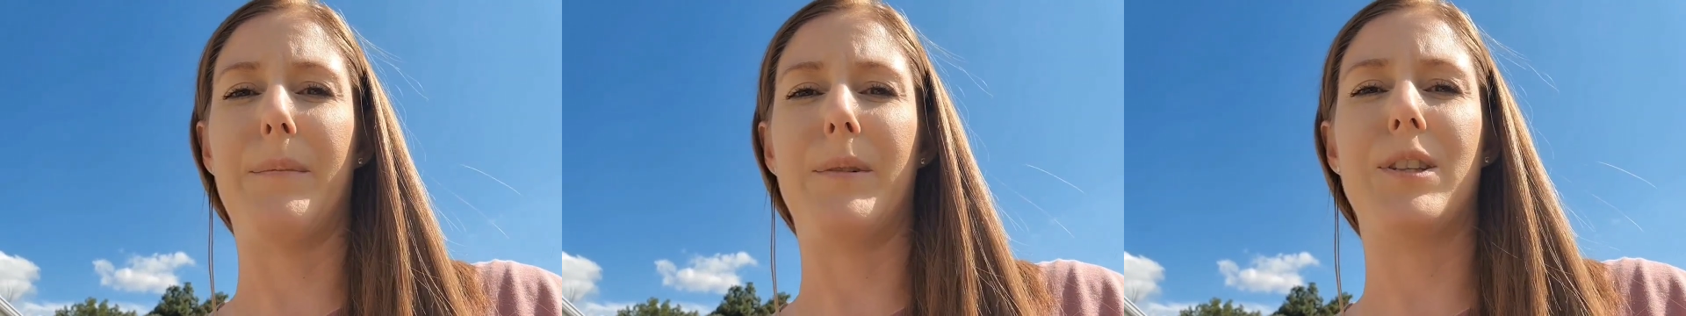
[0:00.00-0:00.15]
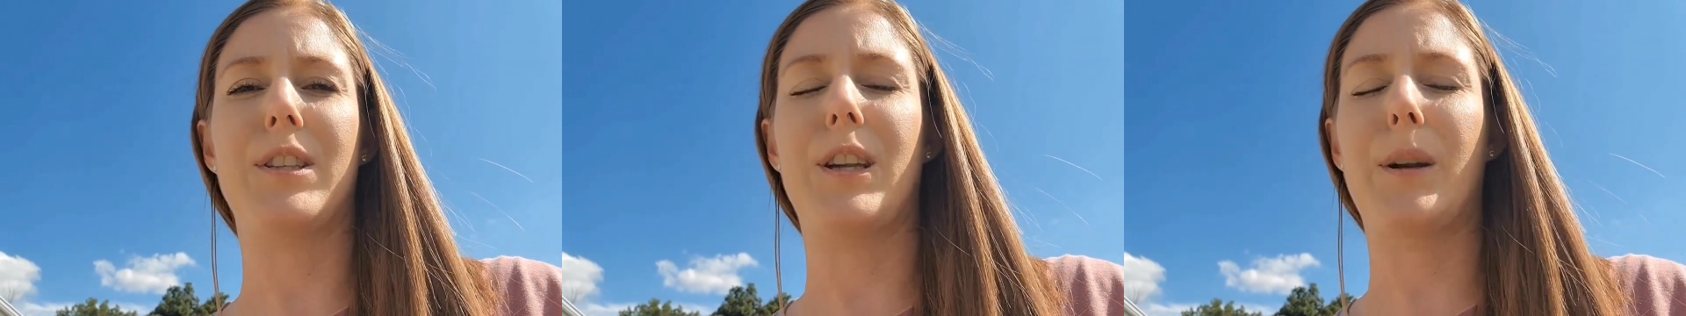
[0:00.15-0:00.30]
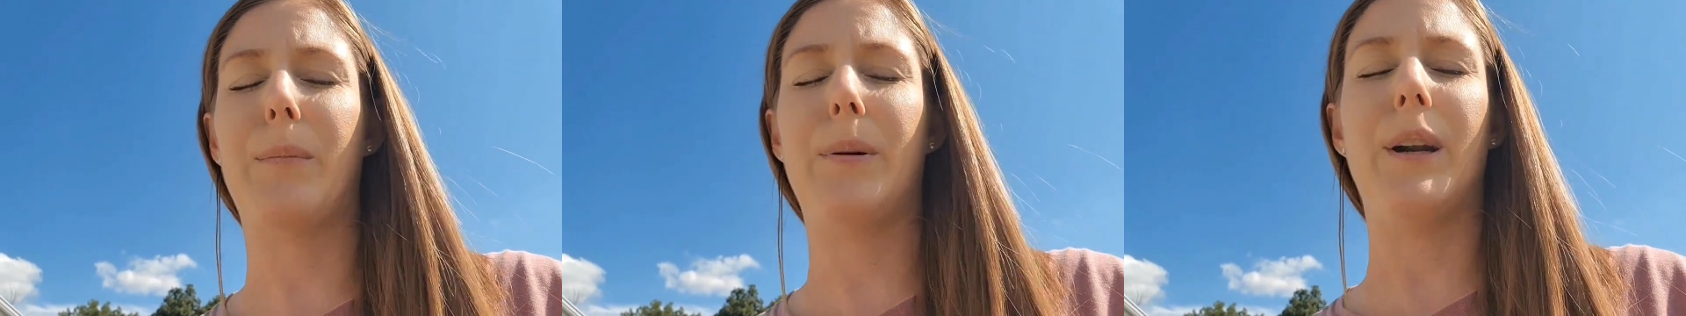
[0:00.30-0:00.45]
and
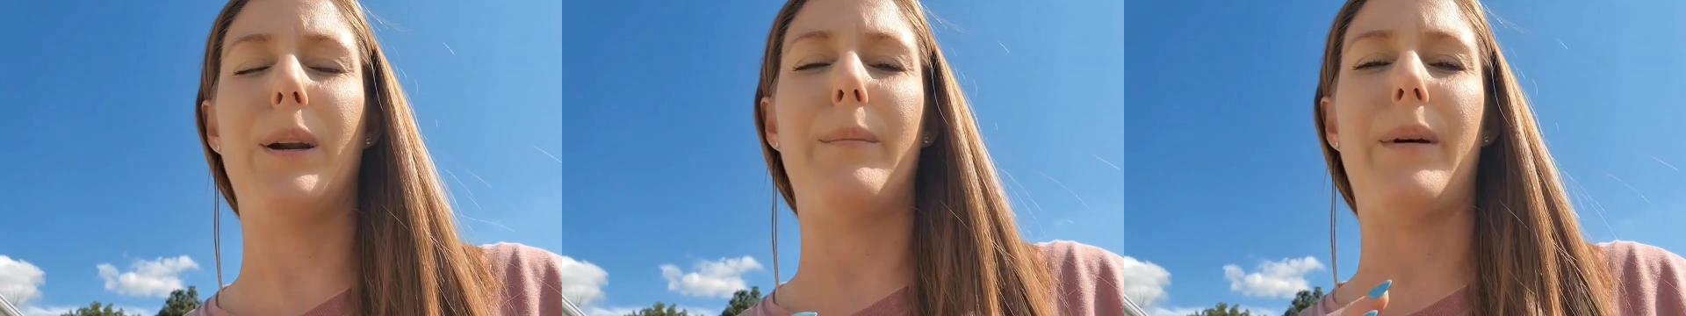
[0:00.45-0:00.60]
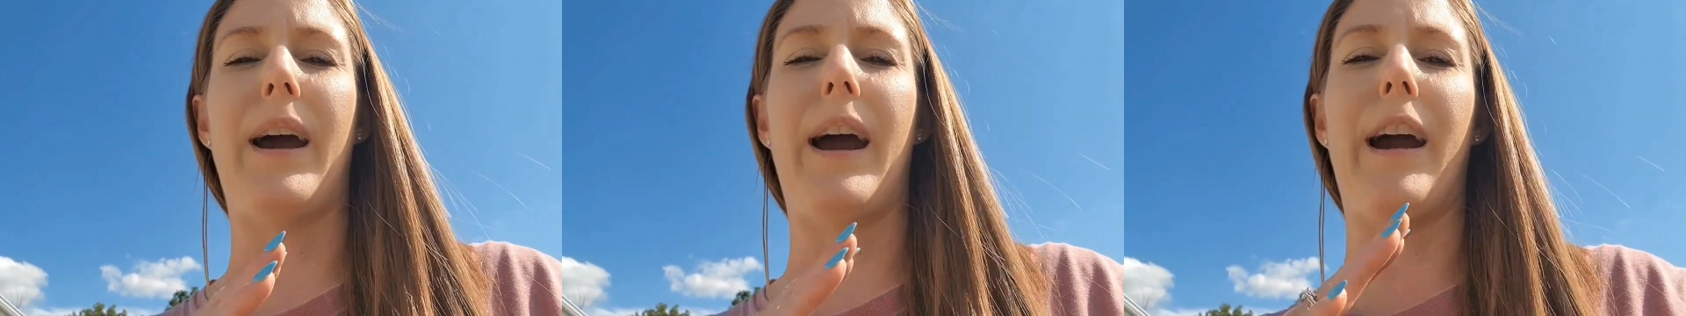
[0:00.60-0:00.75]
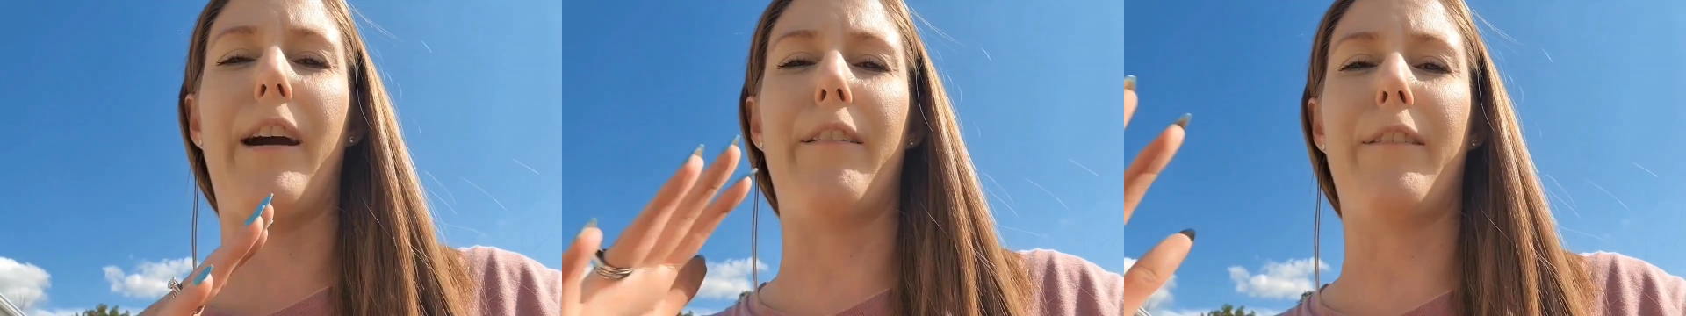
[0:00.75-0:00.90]
I'm just going to
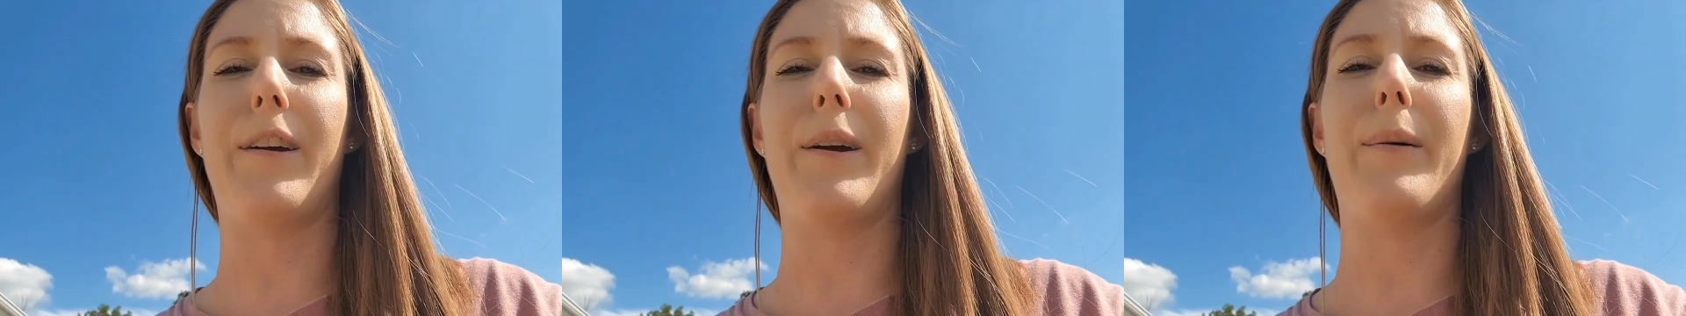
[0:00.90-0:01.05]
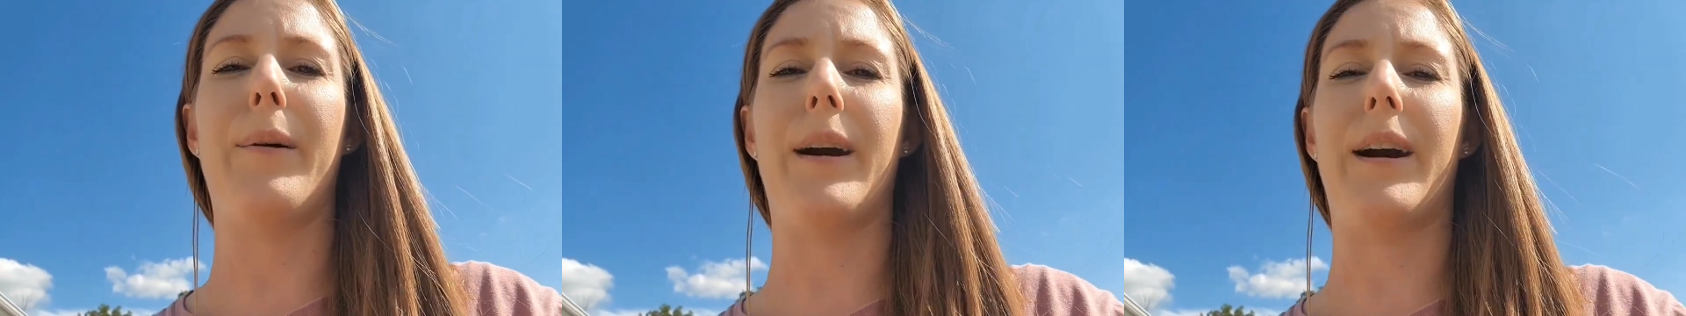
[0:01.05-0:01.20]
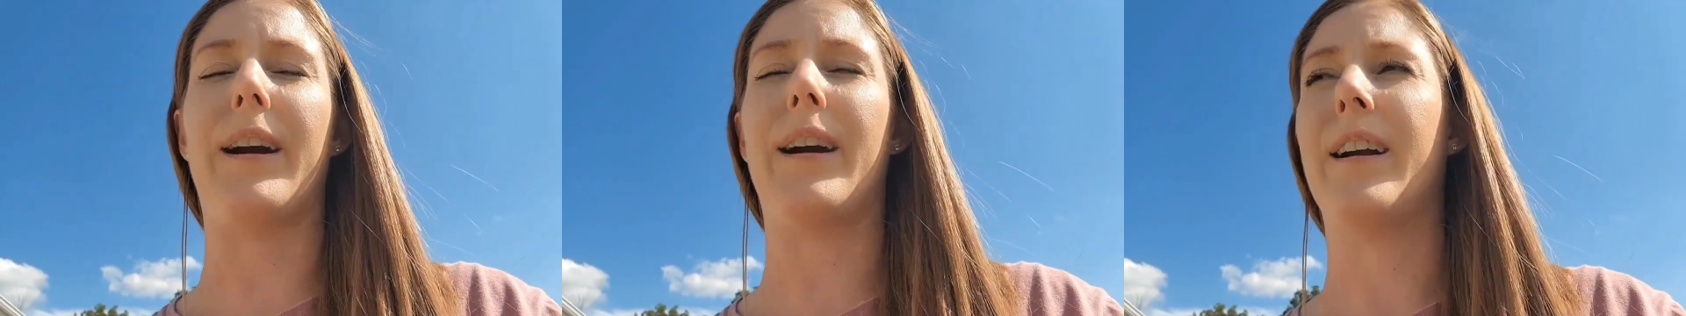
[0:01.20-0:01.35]
put them
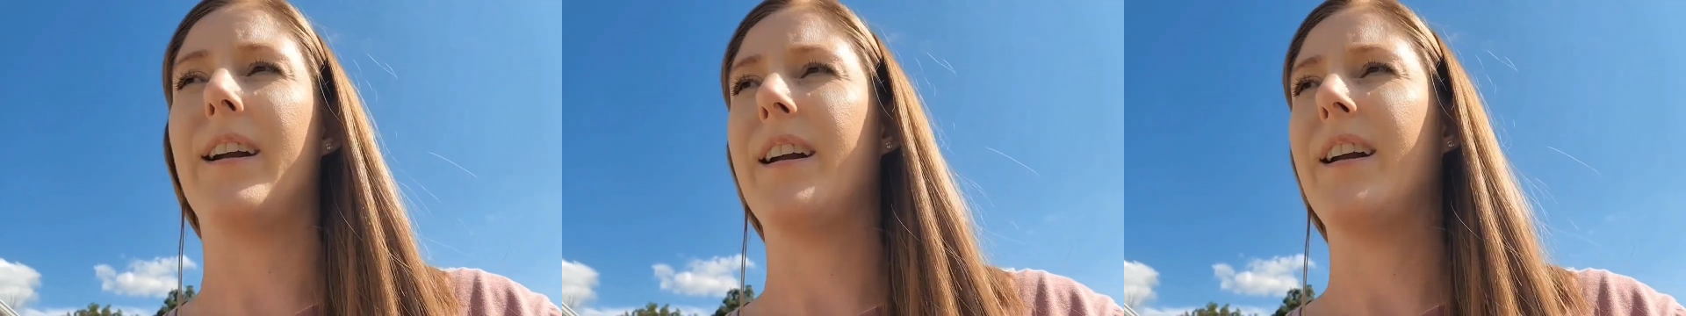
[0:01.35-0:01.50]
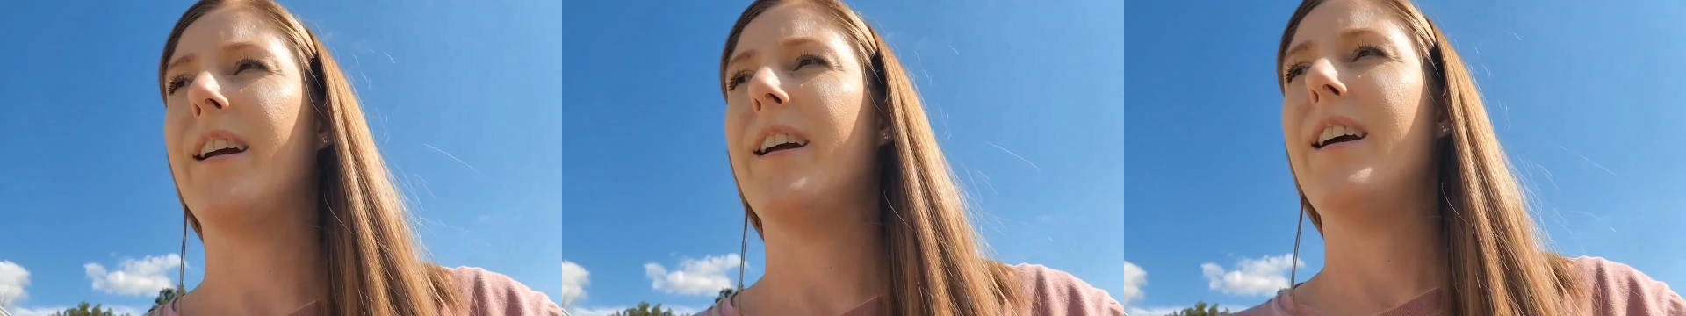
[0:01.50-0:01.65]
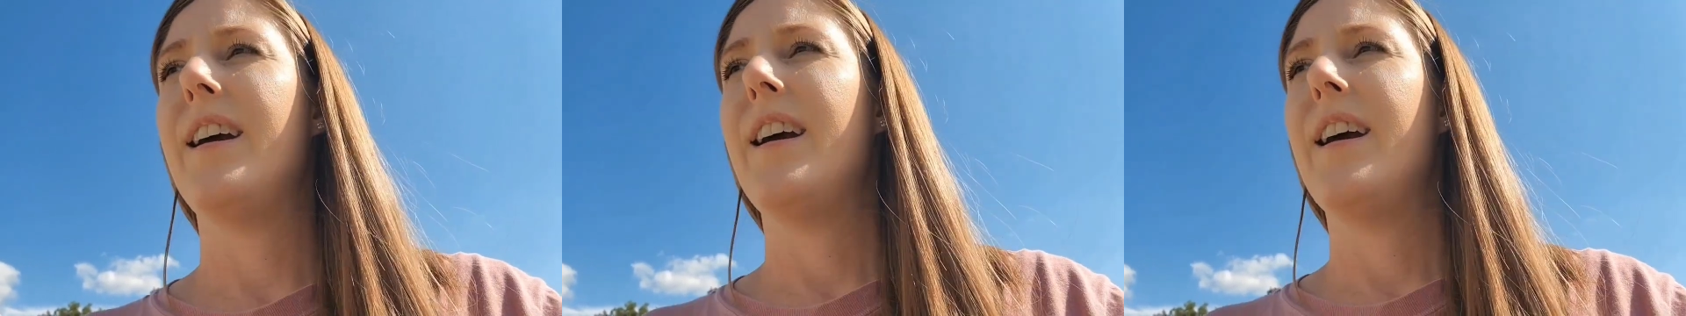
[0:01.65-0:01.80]
everywhere.